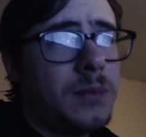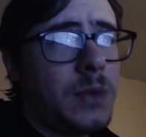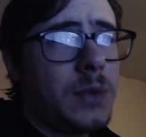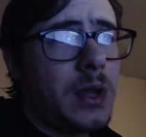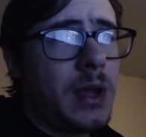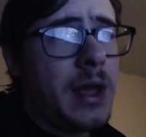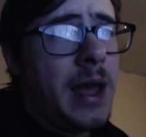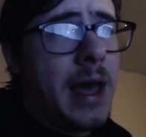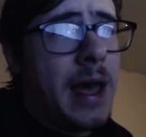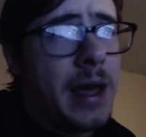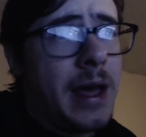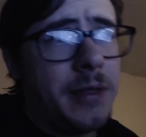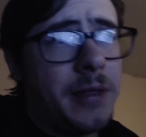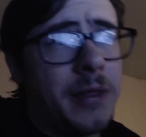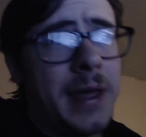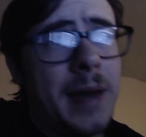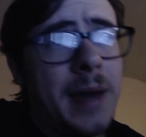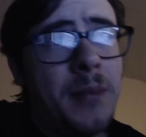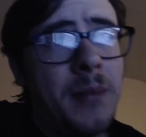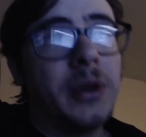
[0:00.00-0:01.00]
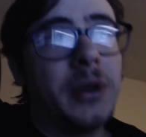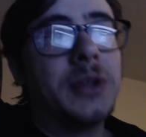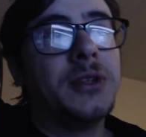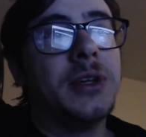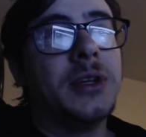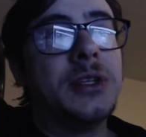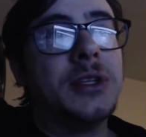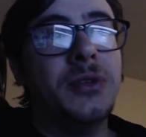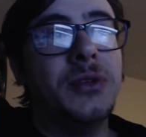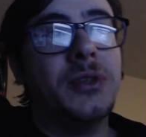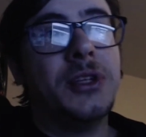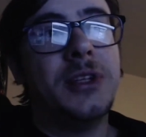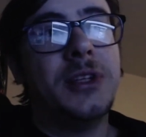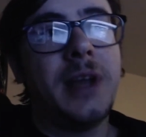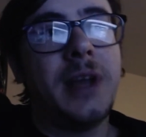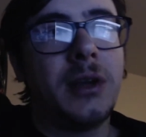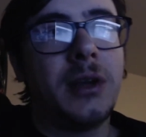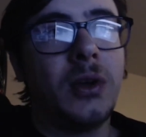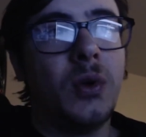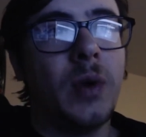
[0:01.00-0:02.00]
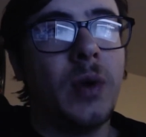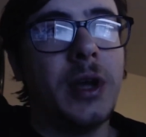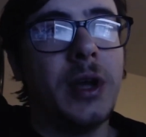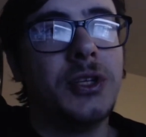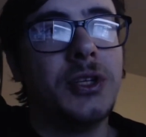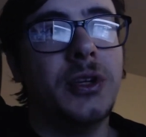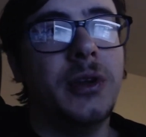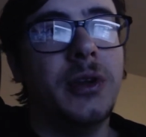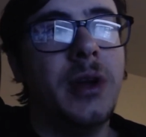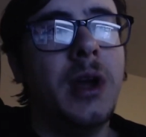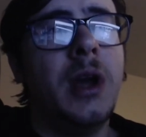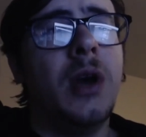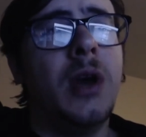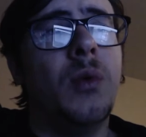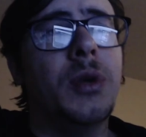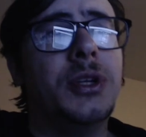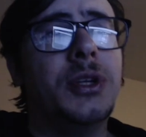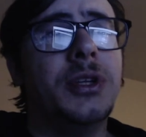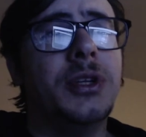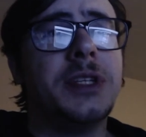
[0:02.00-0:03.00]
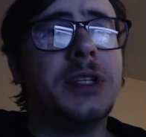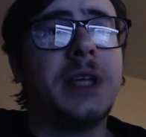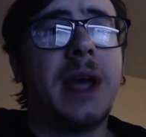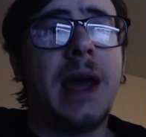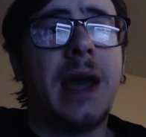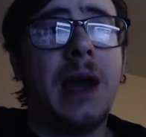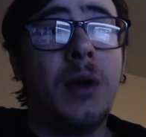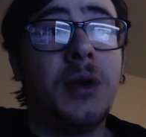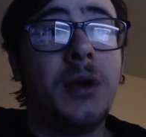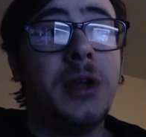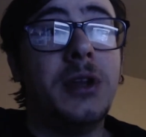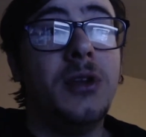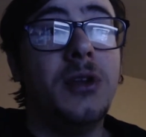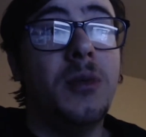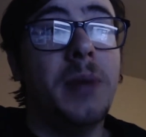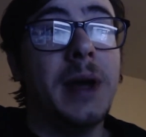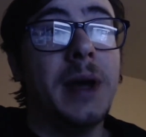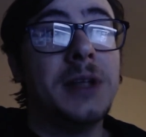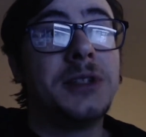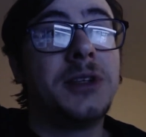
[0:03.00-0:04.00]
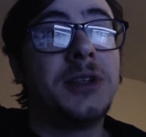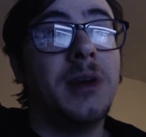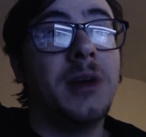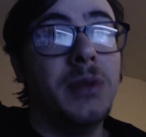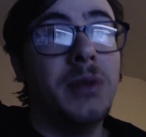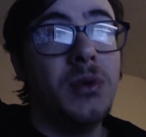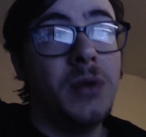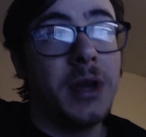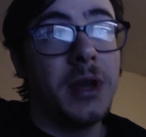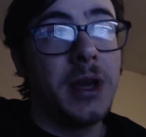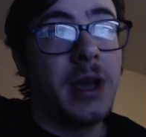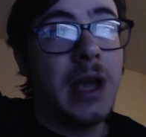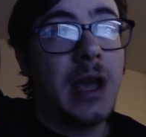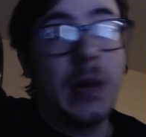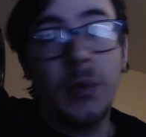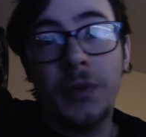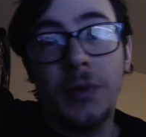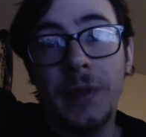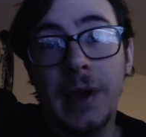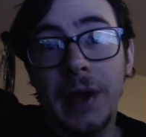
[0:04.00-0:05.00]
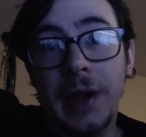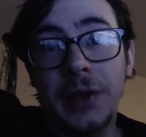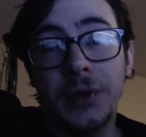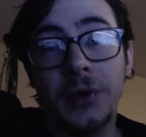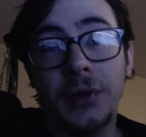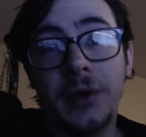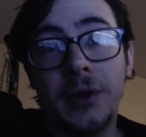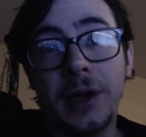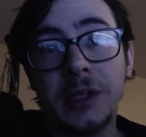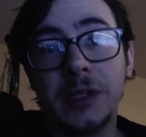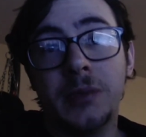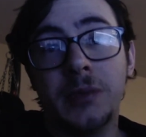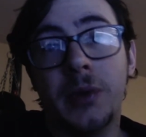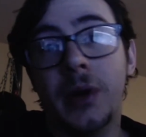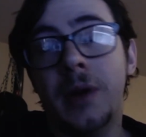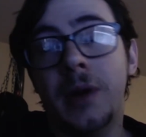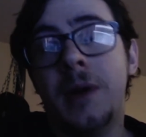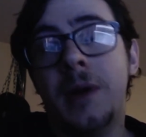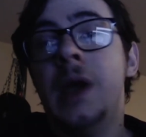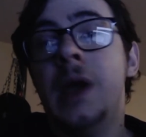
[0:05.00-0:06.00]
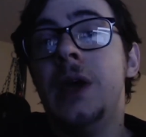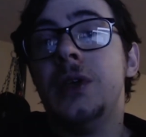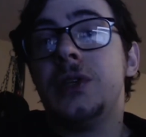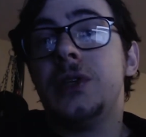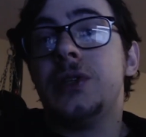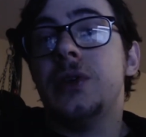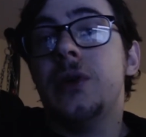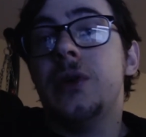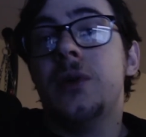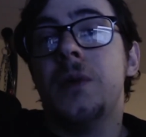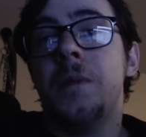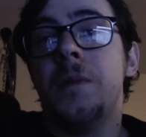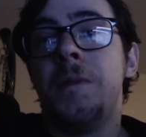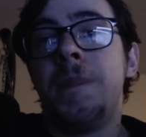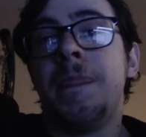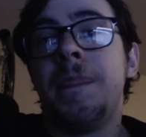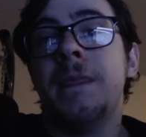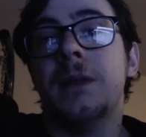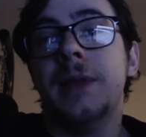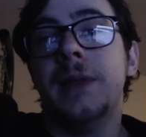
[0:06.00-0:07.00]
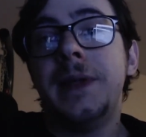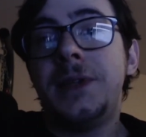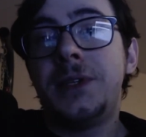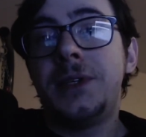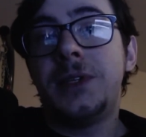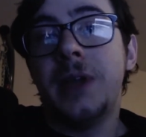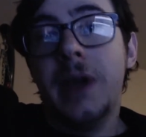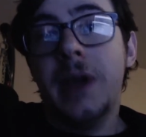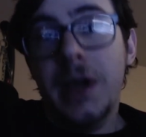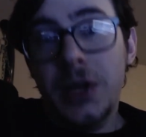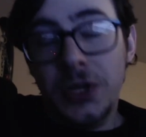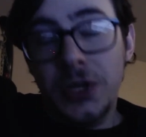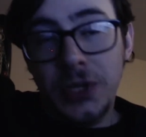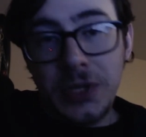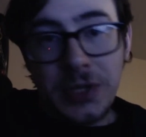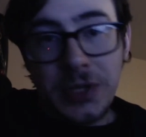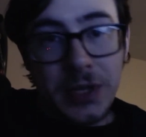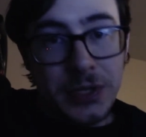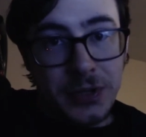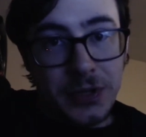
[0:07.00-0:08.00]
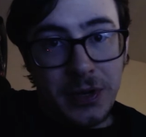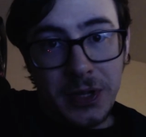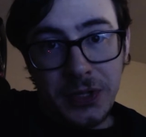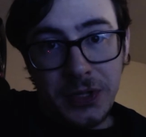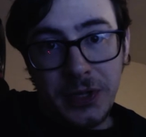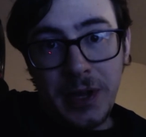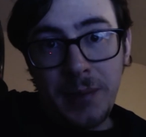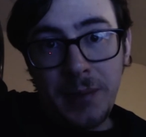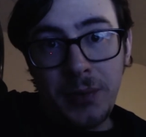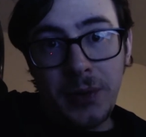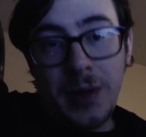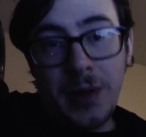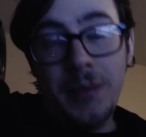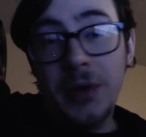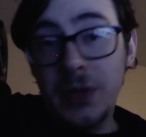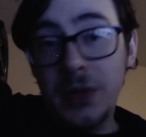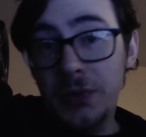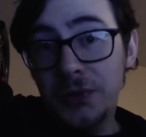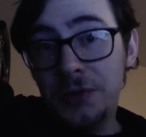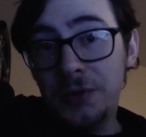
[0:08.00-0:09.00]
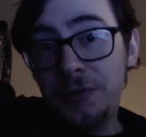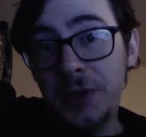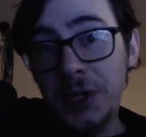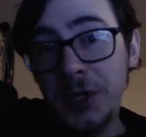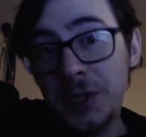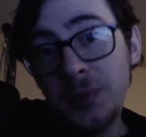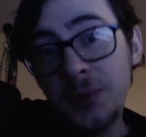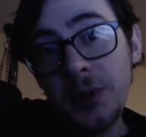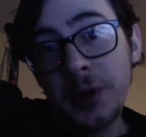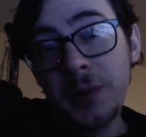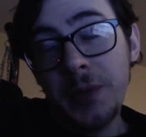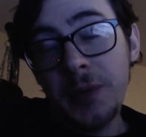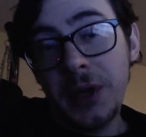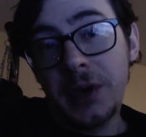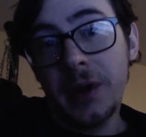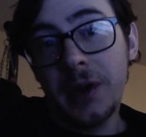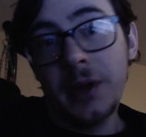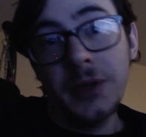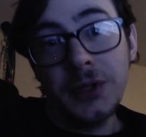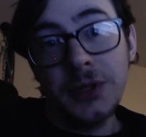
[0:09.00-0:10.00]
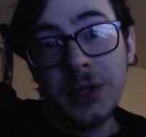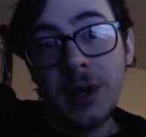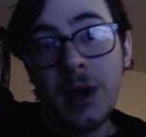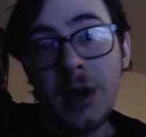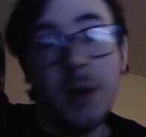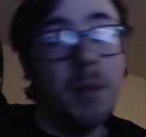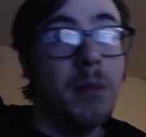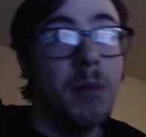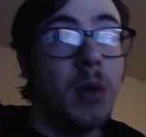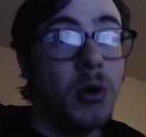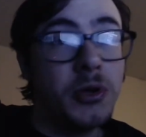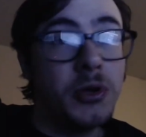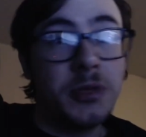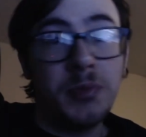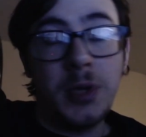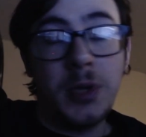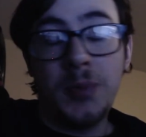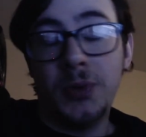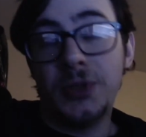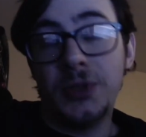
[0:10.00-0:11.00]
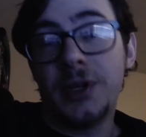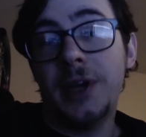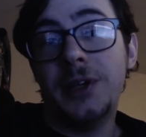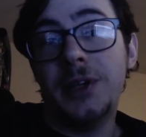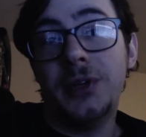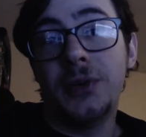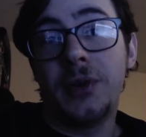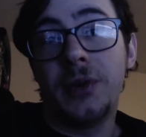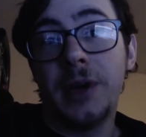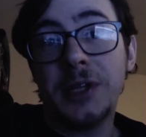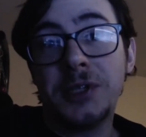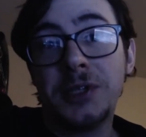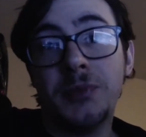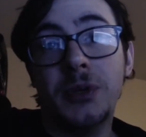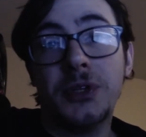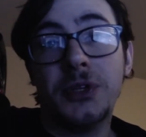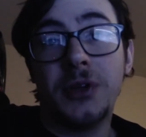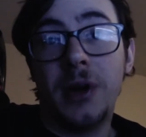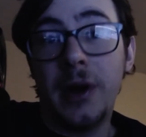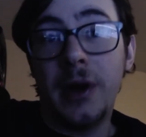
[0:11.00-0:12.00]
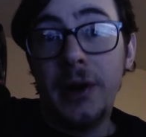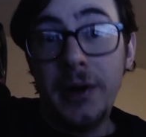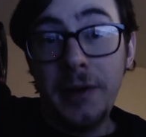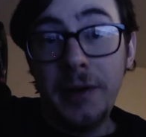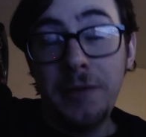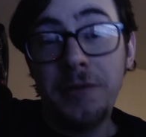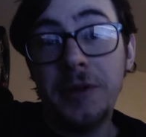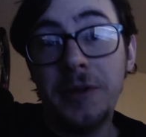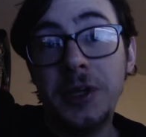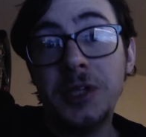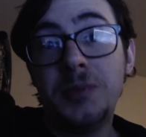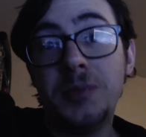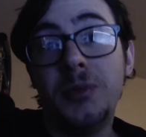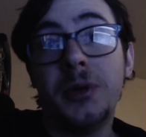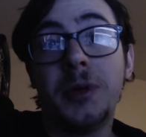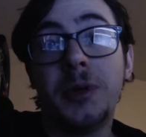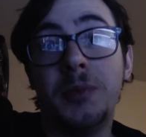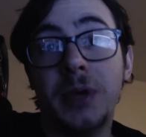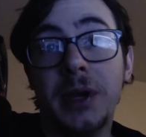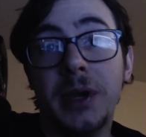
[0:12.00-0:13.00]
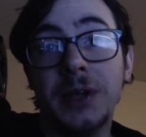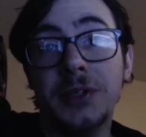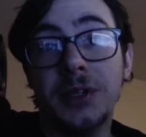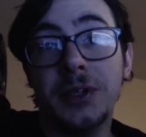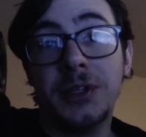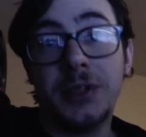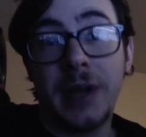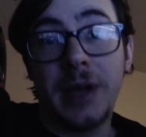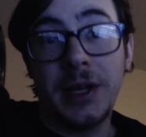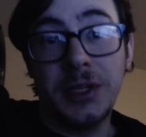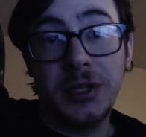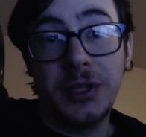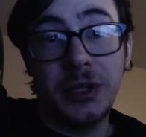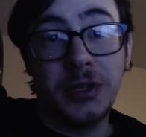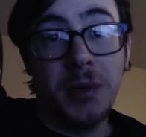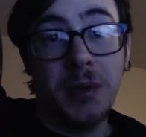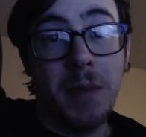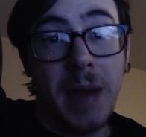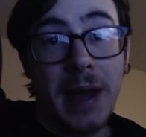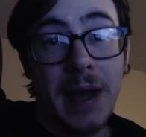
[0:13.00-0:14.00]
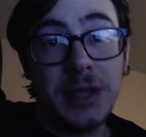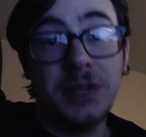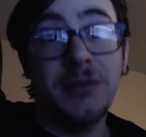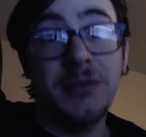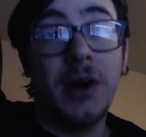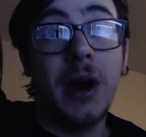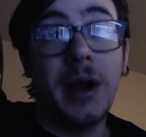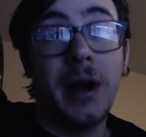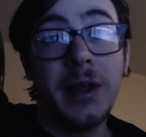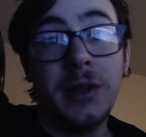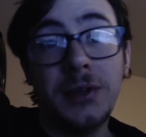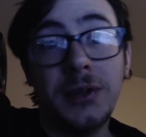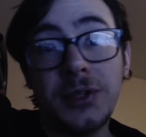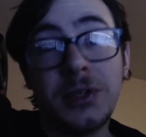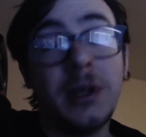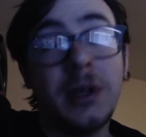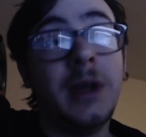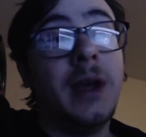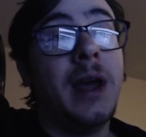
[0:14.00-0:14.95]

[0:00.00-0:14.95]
And that brings us to the second question, which is, how can you best communicate with the ideal customer? So let's say, just as an example, I'm going to use Facebook because most people's ideal customers are on Facebook because it has such a massive audience.